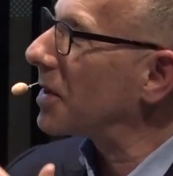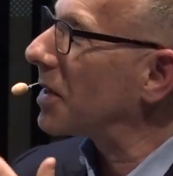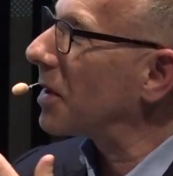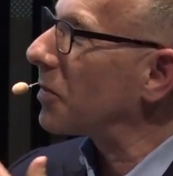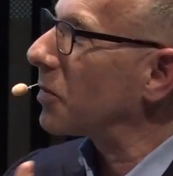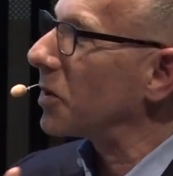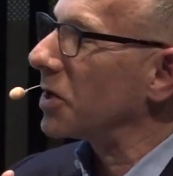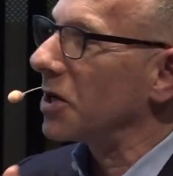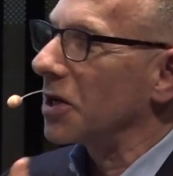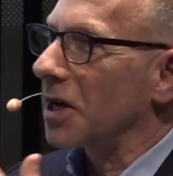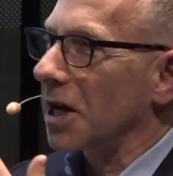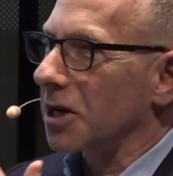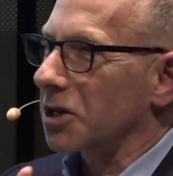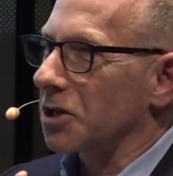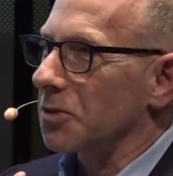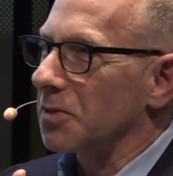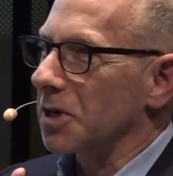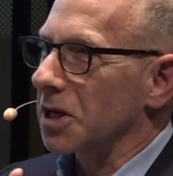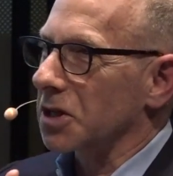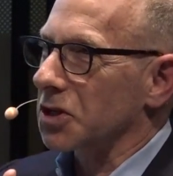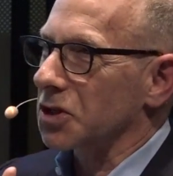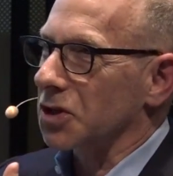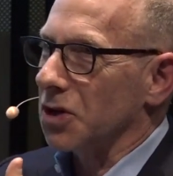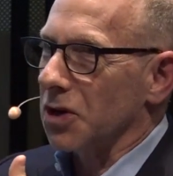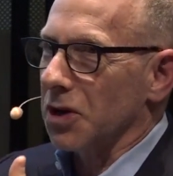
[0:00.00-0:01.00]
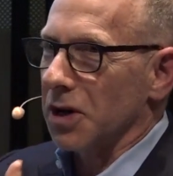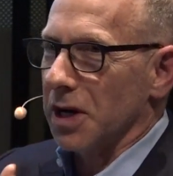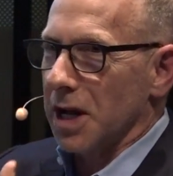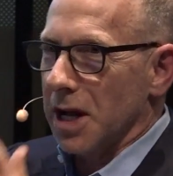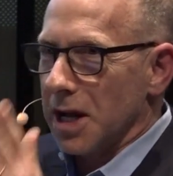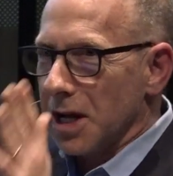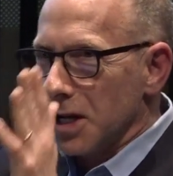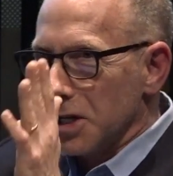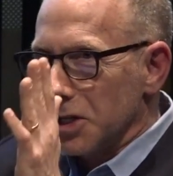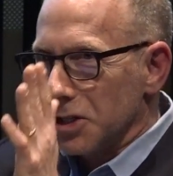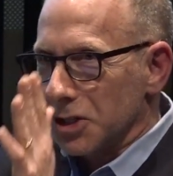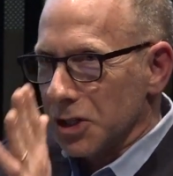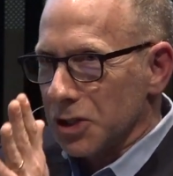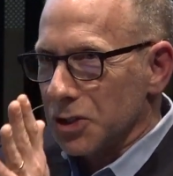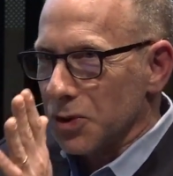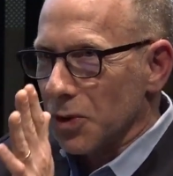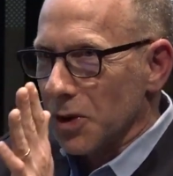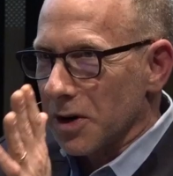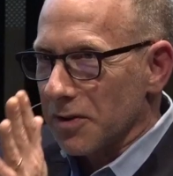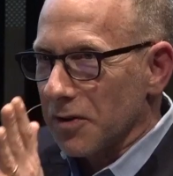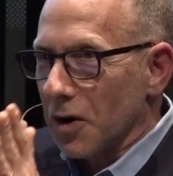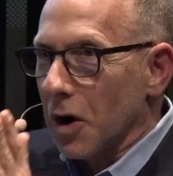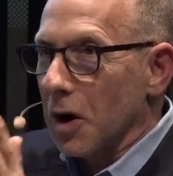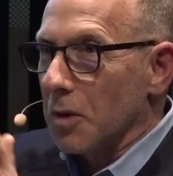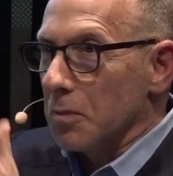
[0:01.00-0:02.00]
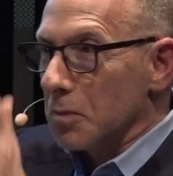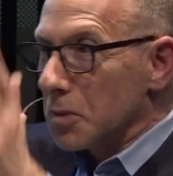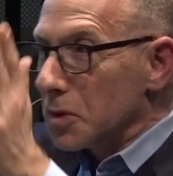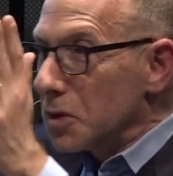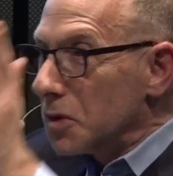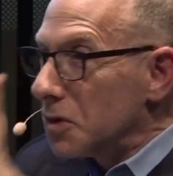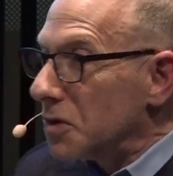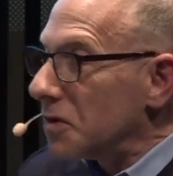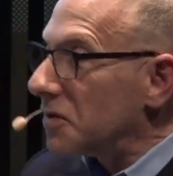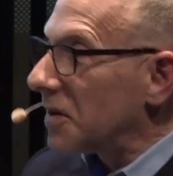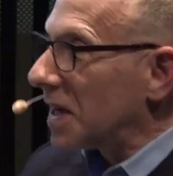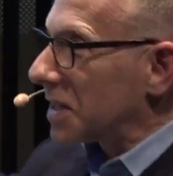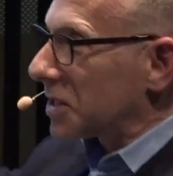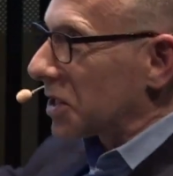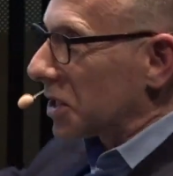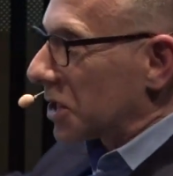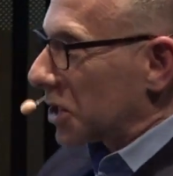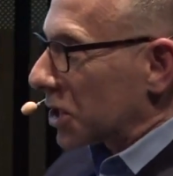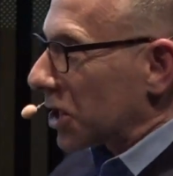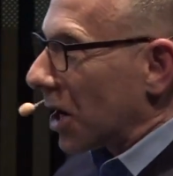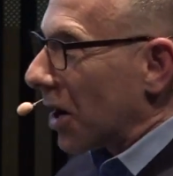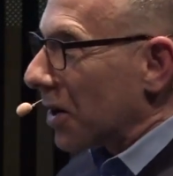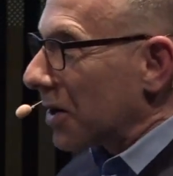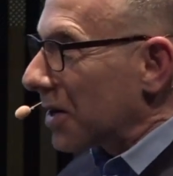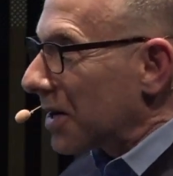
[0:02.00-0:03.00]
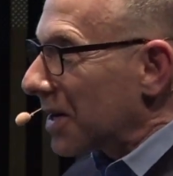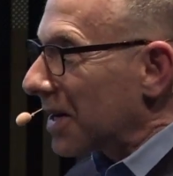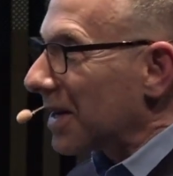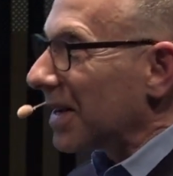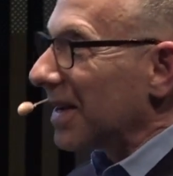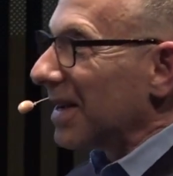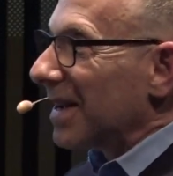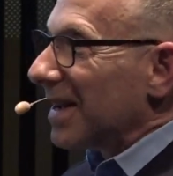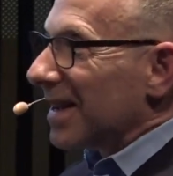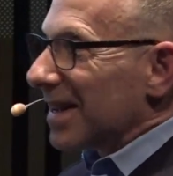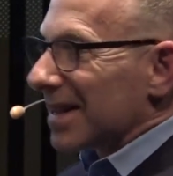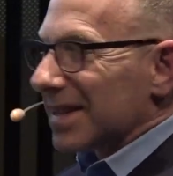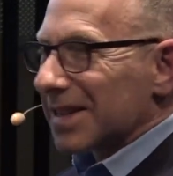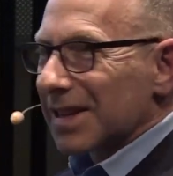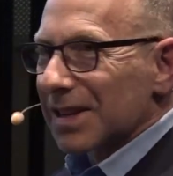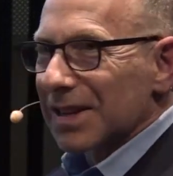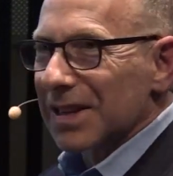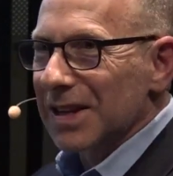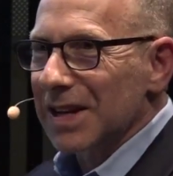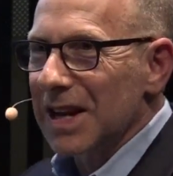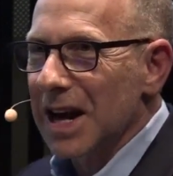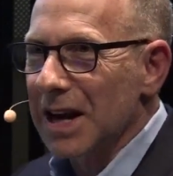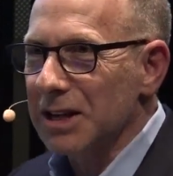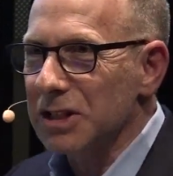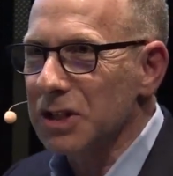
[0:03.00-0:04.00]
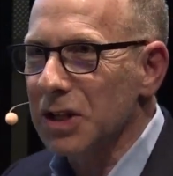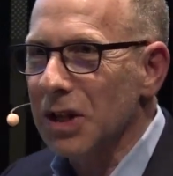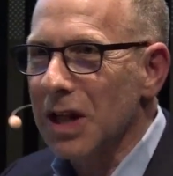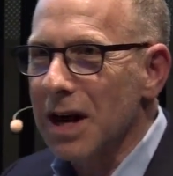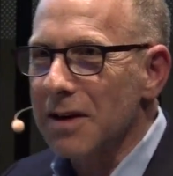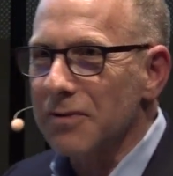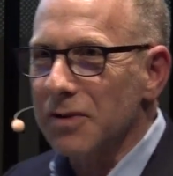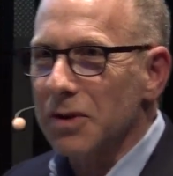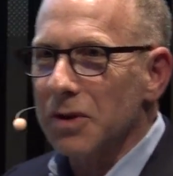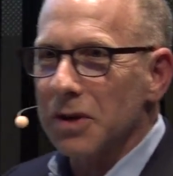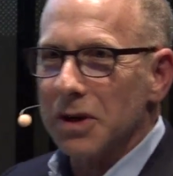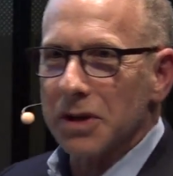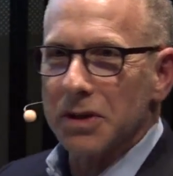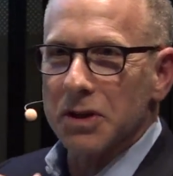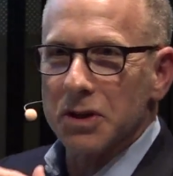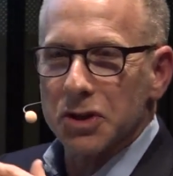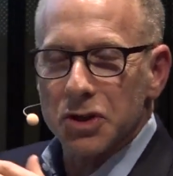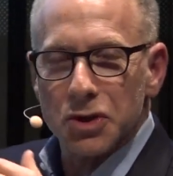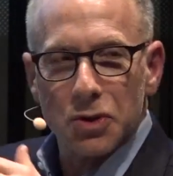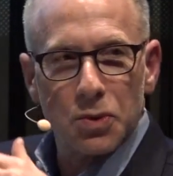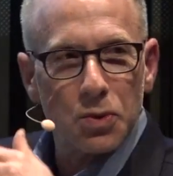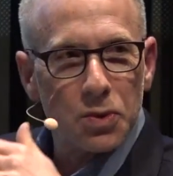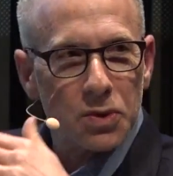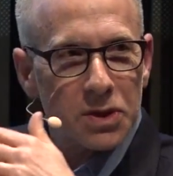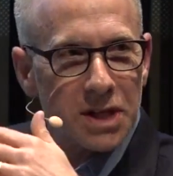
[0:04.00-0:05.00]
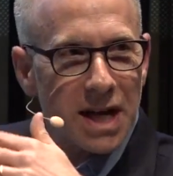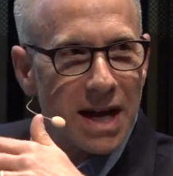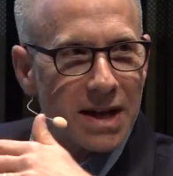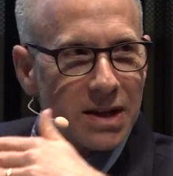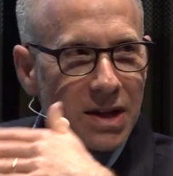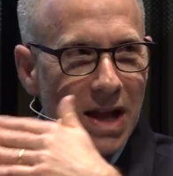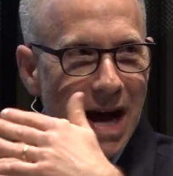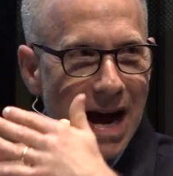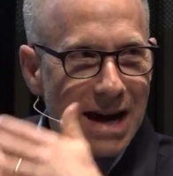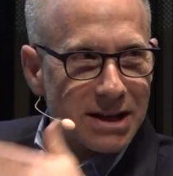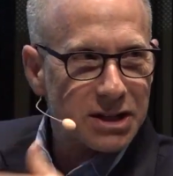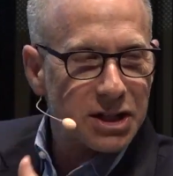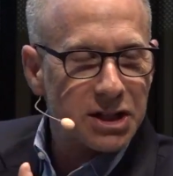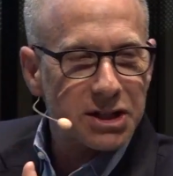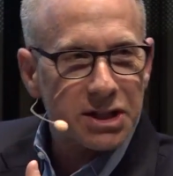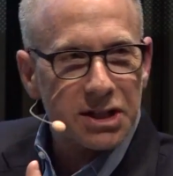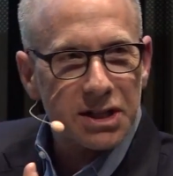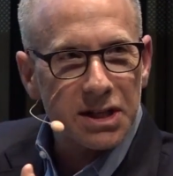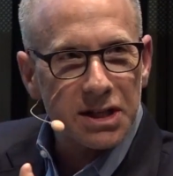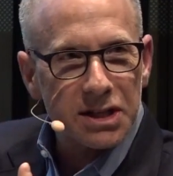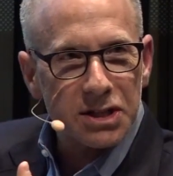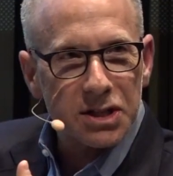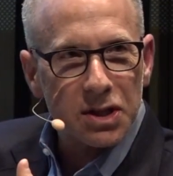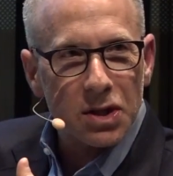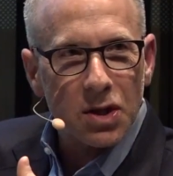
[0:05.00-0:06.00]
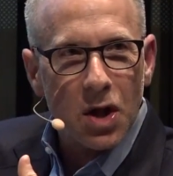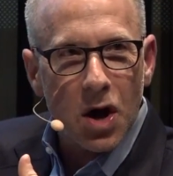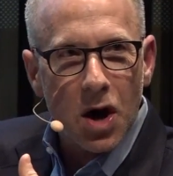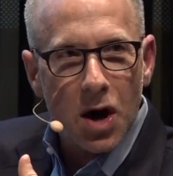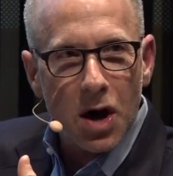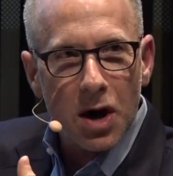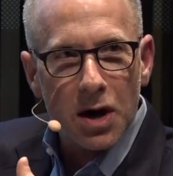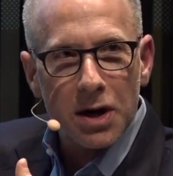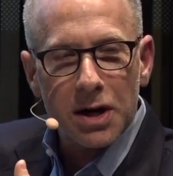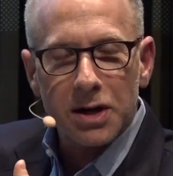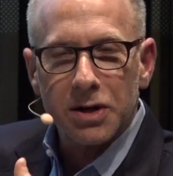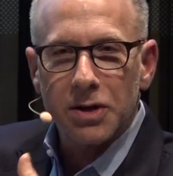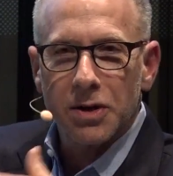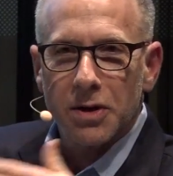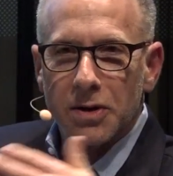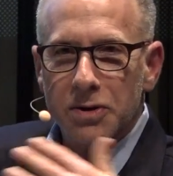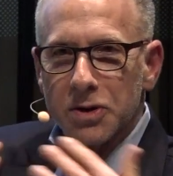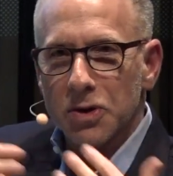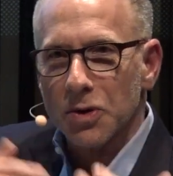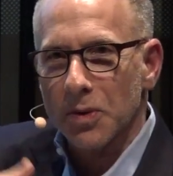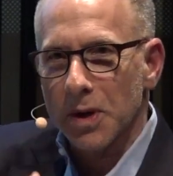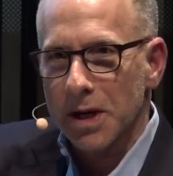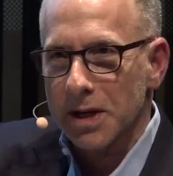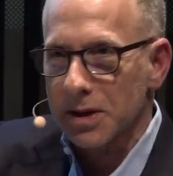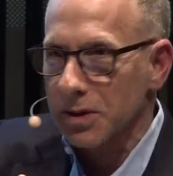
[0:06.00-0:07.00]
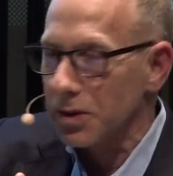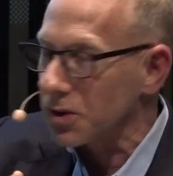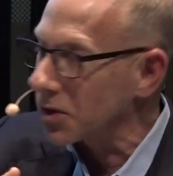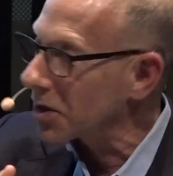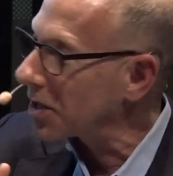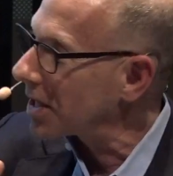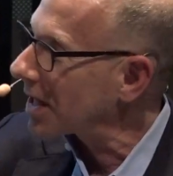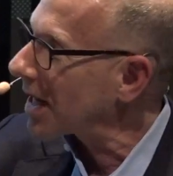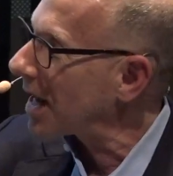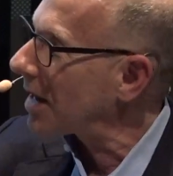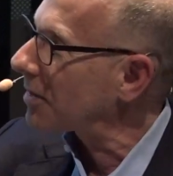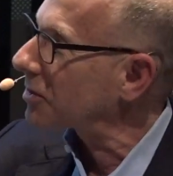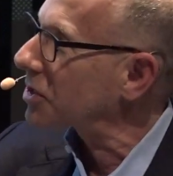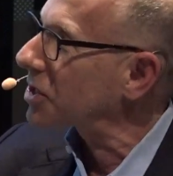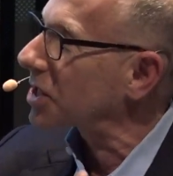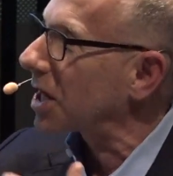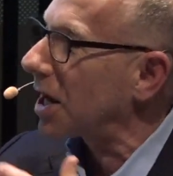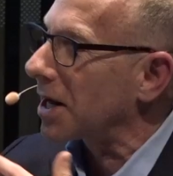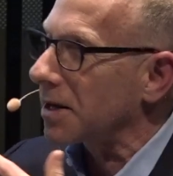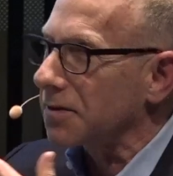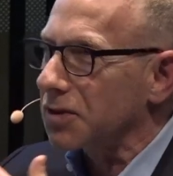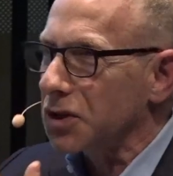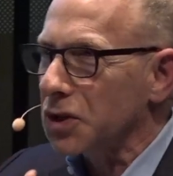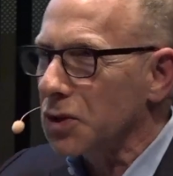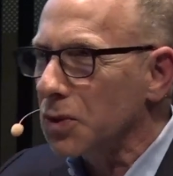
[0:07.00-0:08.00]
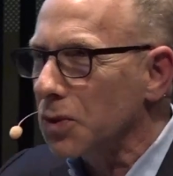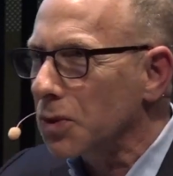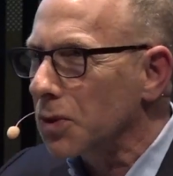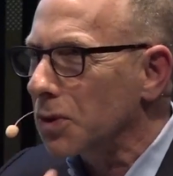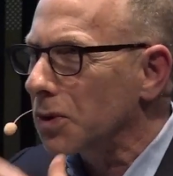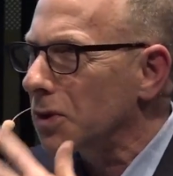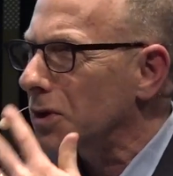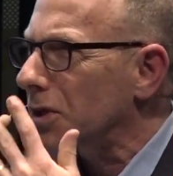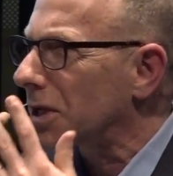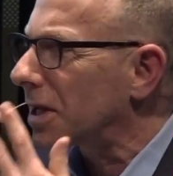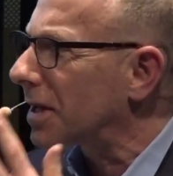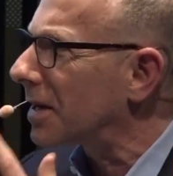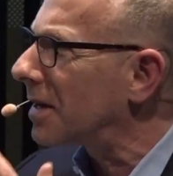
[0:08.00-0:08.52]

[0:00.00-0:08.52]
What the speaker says: And then when you get to be a certain age, you sort of all move as a chunk to the next level, and the school day lasts this long, and you don't do any learning outside of school.